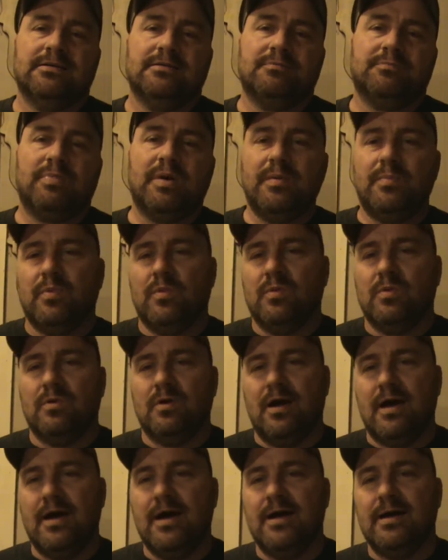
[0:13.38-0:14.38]
people
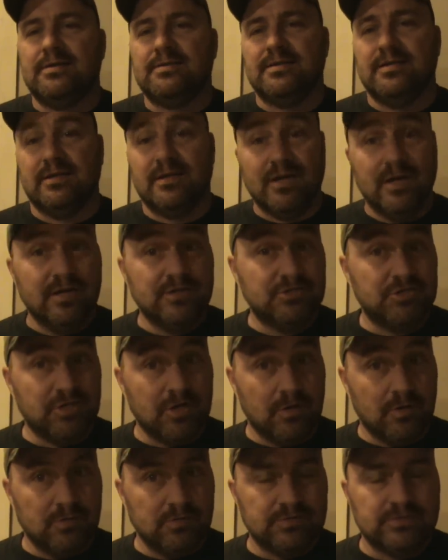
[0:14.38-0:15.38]
act at gun
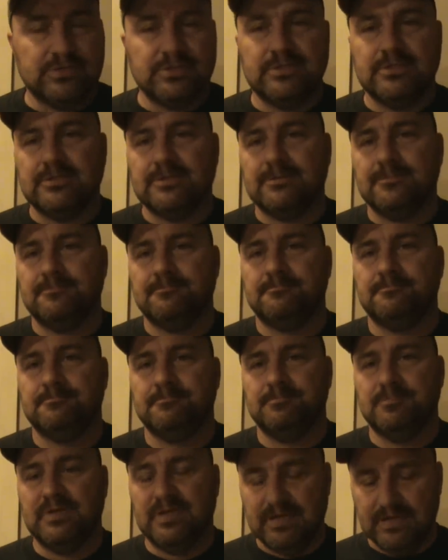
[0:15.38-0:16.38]
shows.
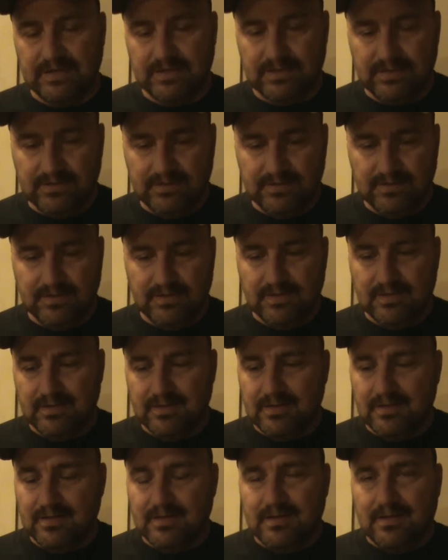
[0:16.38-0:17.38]
Yeah,
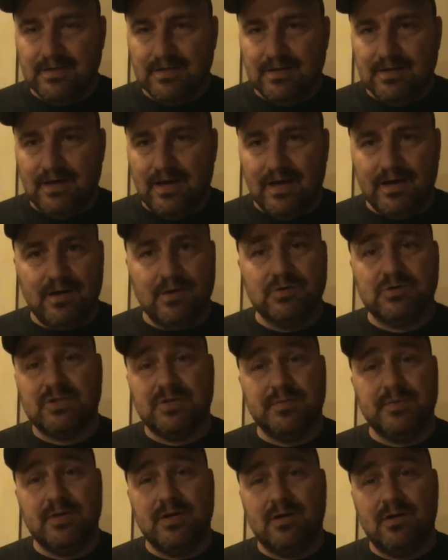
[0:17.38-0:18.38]
I know
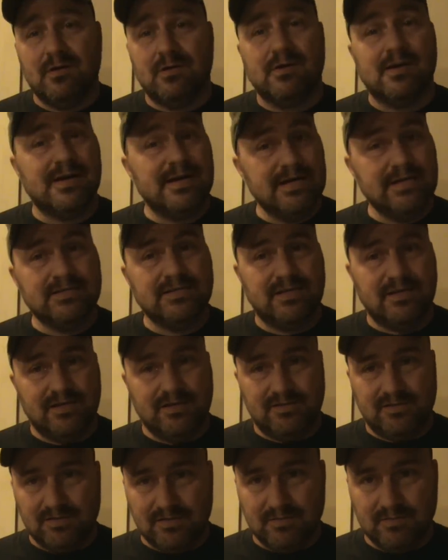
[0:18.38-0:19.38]
some of y'all are against gun
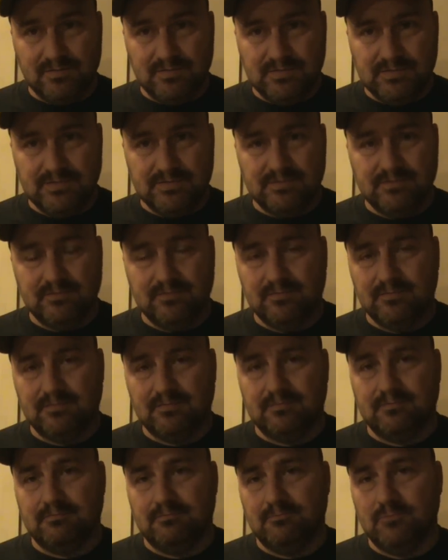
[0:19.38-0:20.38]
shows.
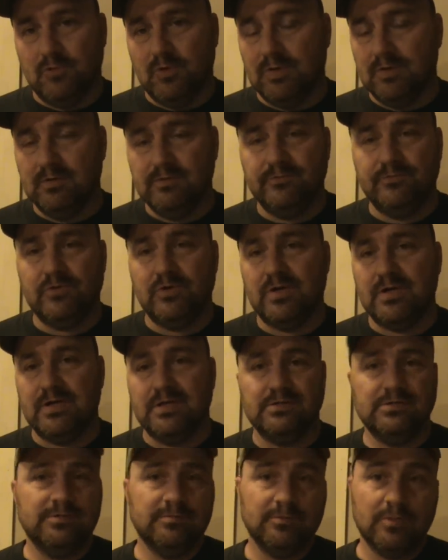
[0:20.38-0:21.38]
Well, if you're
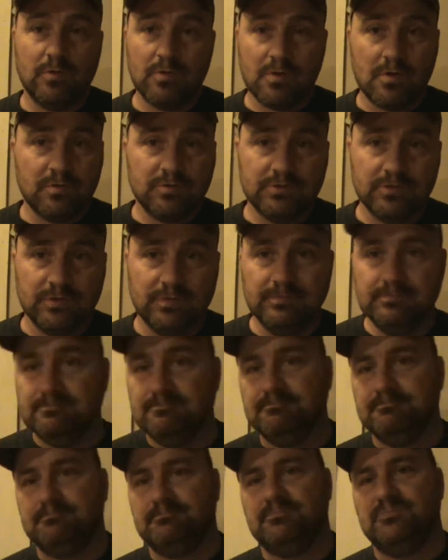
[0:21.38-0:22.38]
against them, don't go to them.
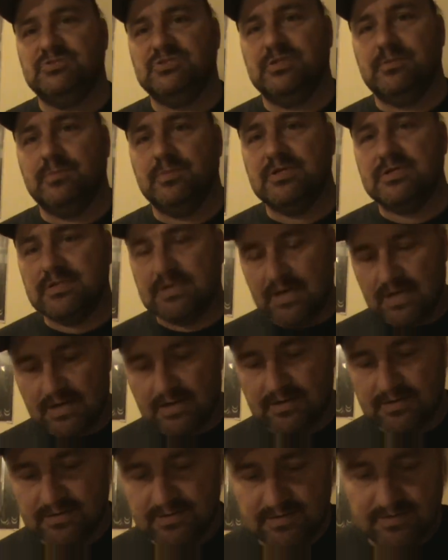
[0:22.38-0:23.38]
Simple as that.
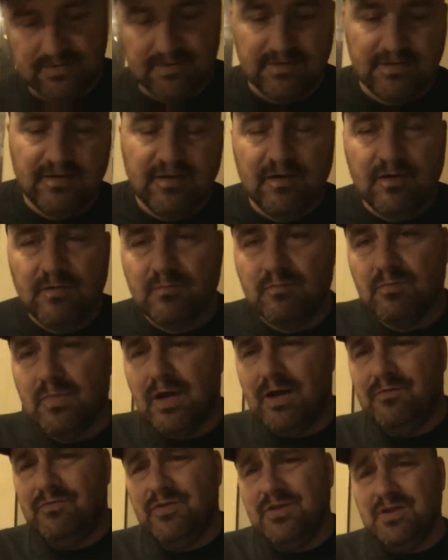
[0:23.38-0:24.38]
But
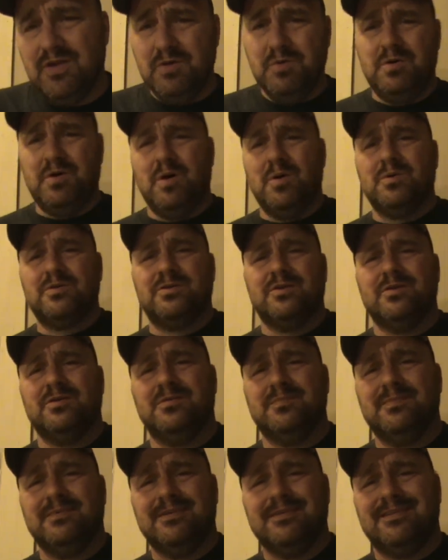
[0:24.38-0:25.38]
if you do go to
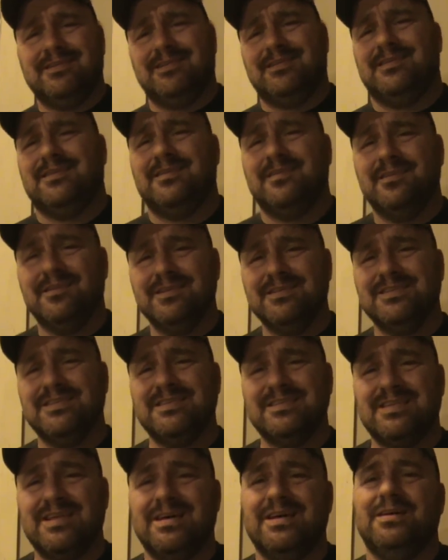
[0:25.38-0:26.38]
them, there is
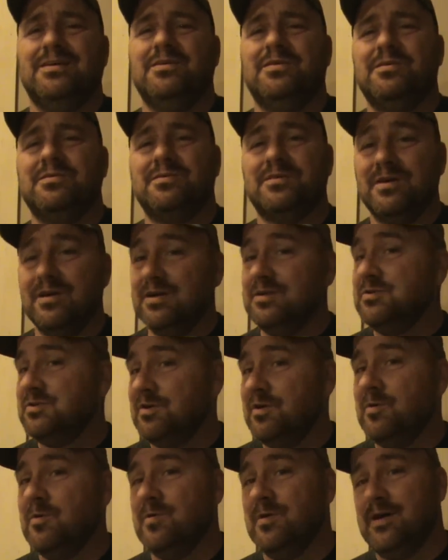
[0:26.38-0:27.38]
this thing called gun
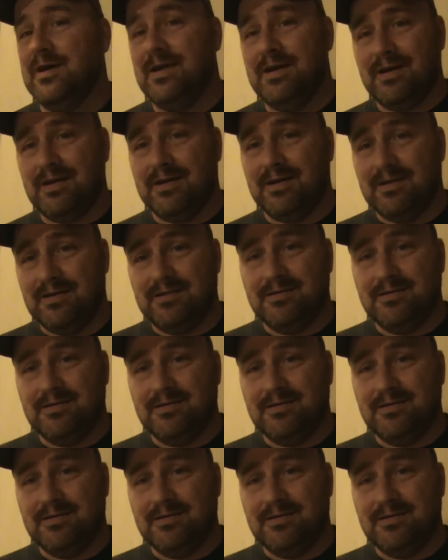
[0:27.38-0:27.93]
show etiquette.